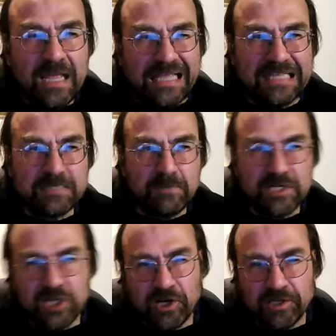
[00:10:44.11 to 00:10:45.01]
it's much
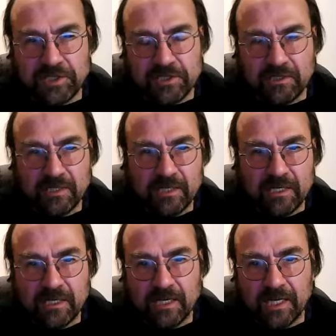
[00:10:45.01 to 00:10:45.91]
harder
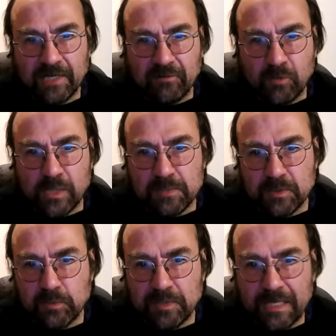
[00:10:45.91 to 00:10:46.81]
and it requires much
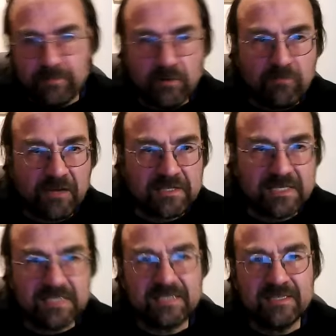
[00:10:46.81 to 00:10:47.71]
more deliberate
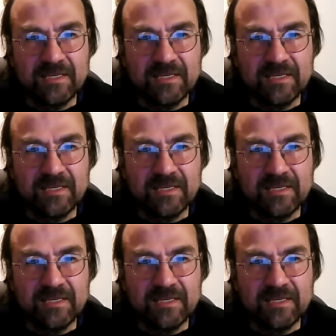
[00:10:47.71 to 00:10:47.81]
practice